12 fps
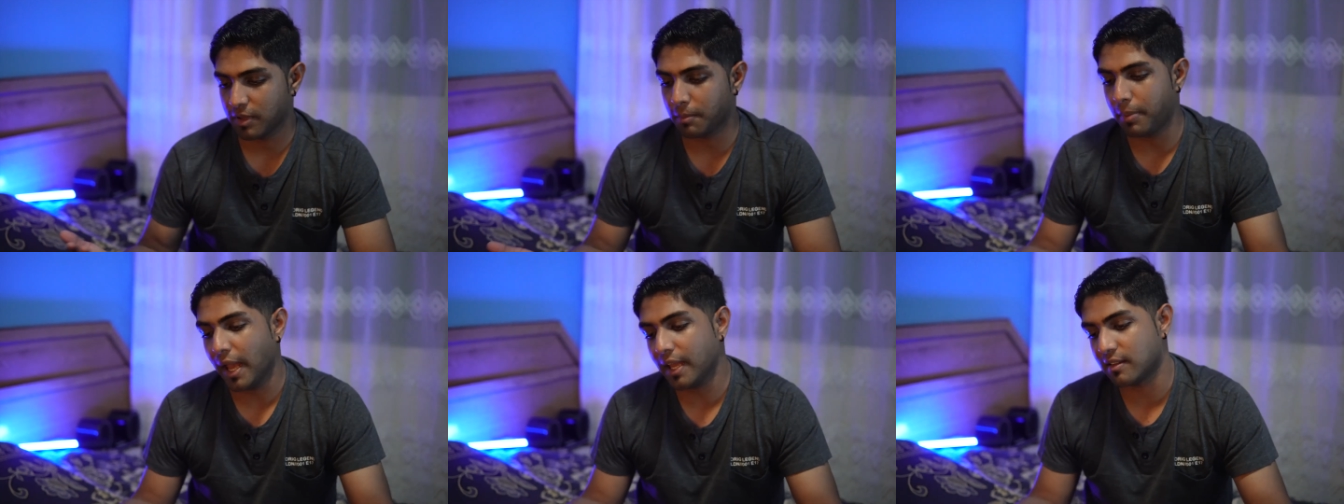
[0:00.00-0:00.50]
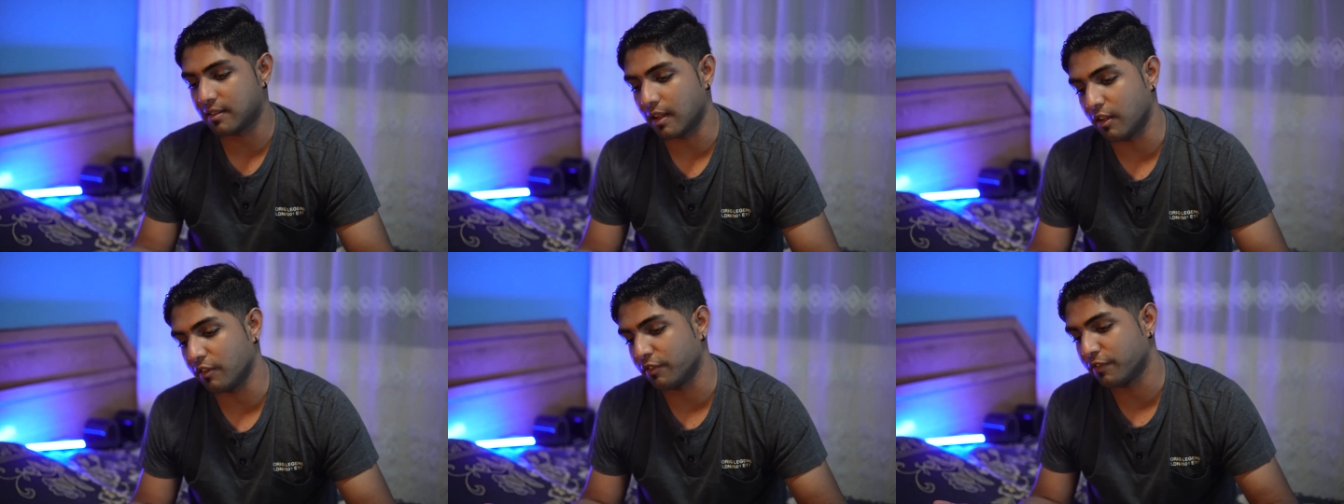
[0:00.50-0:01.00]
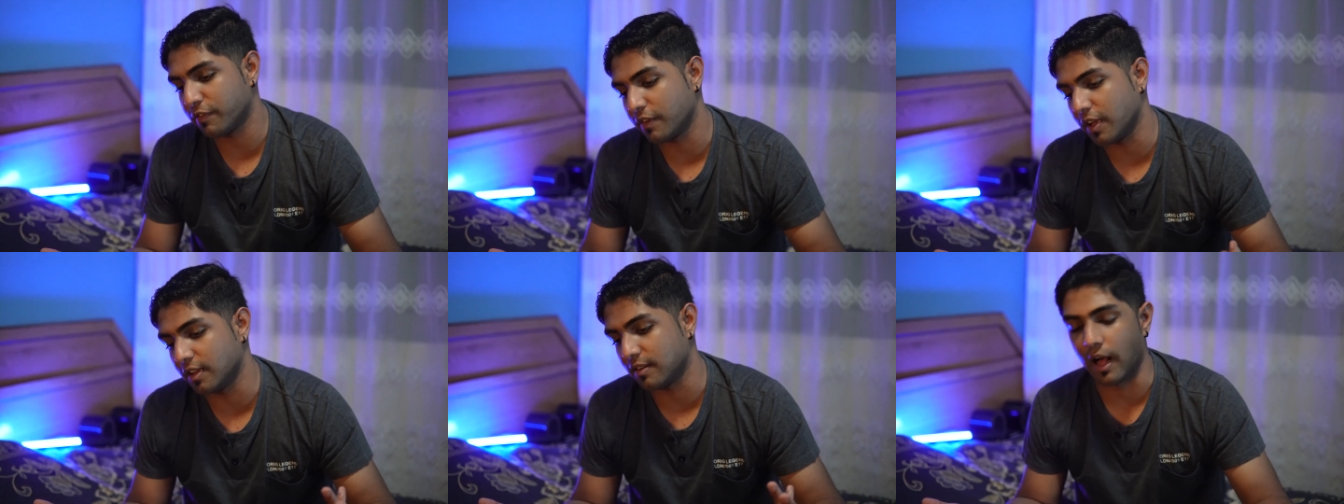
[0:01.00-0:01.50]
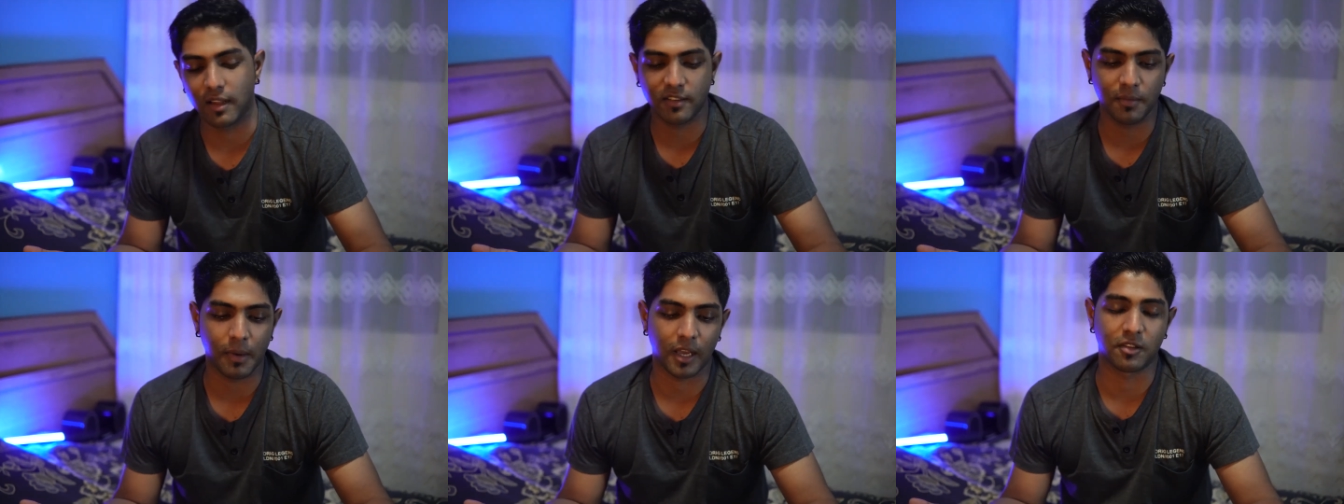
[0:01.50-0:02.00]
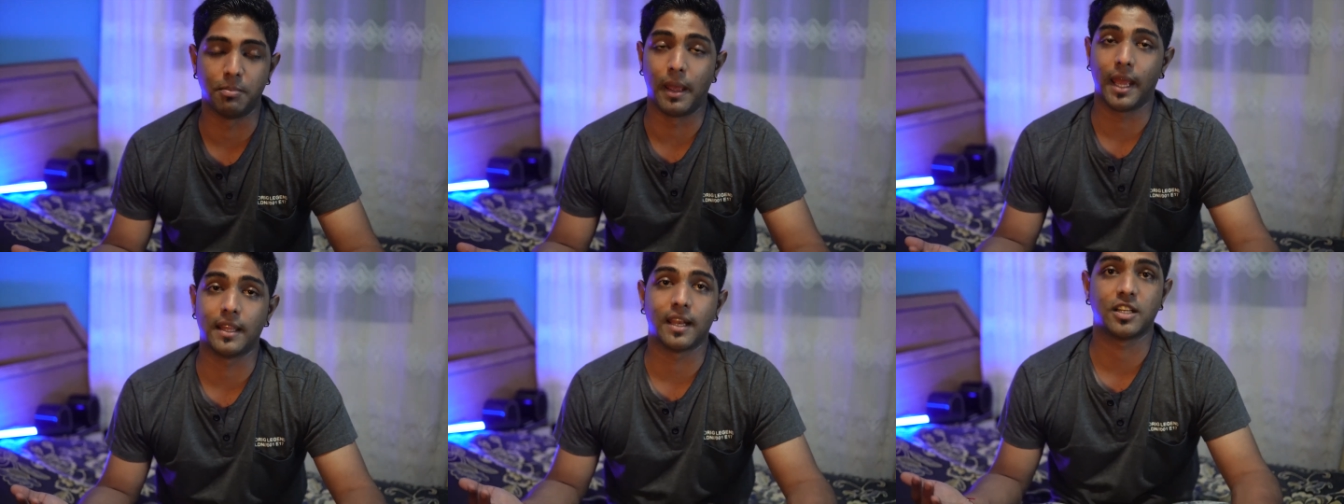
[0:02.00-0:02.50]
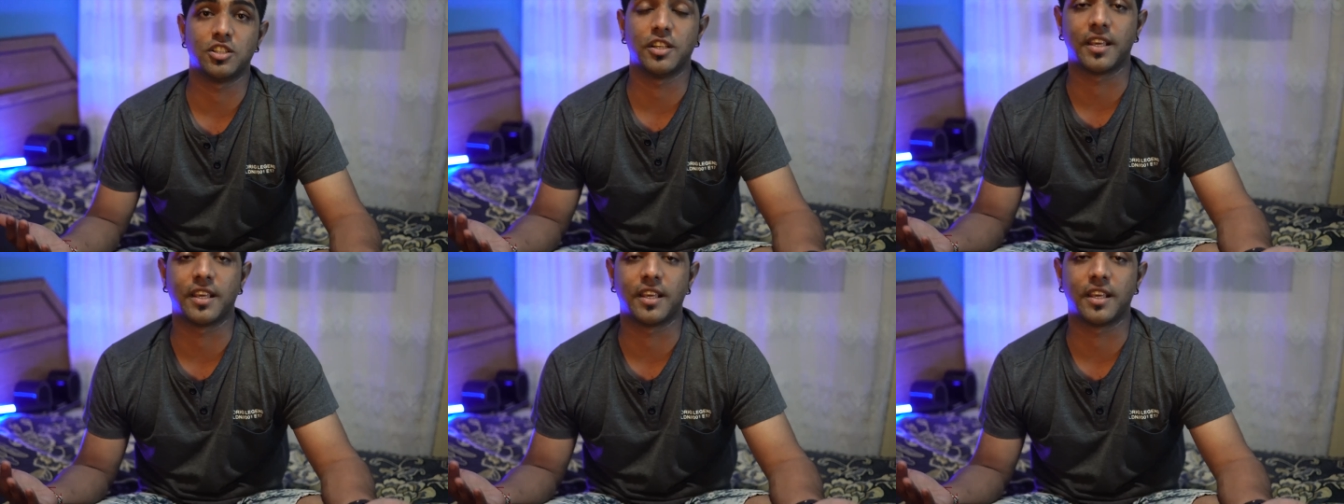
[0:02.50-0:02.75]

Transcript: The bag itself, it's an Ultimax bag that actually